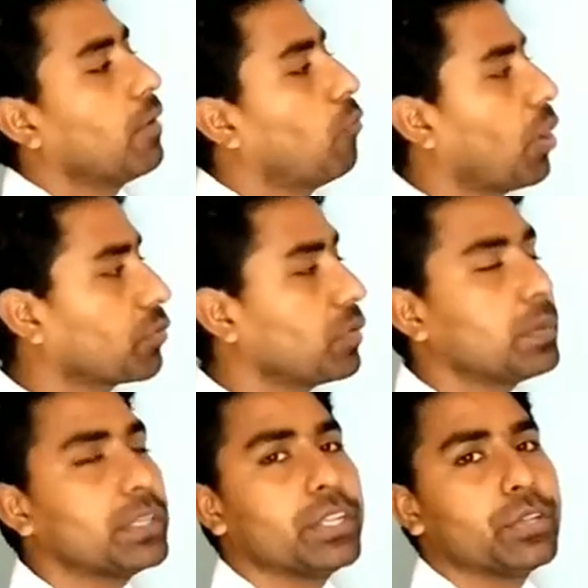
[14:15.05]
What
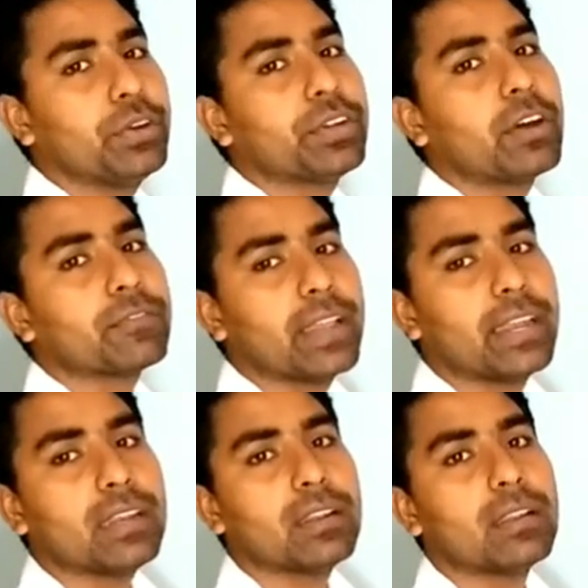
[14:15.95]
will be the unit of
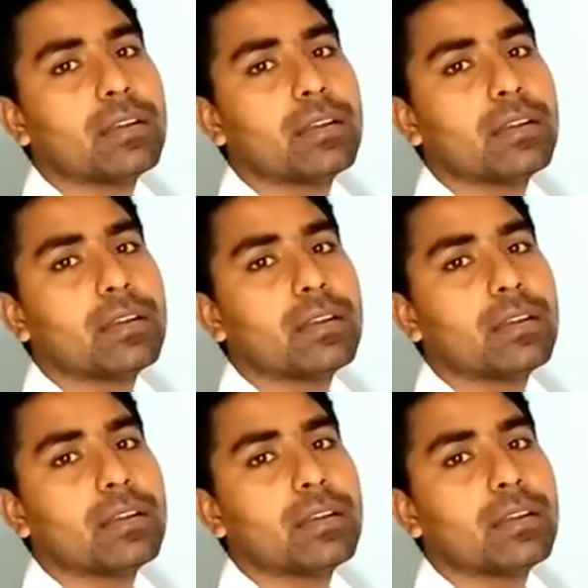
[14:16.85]
L?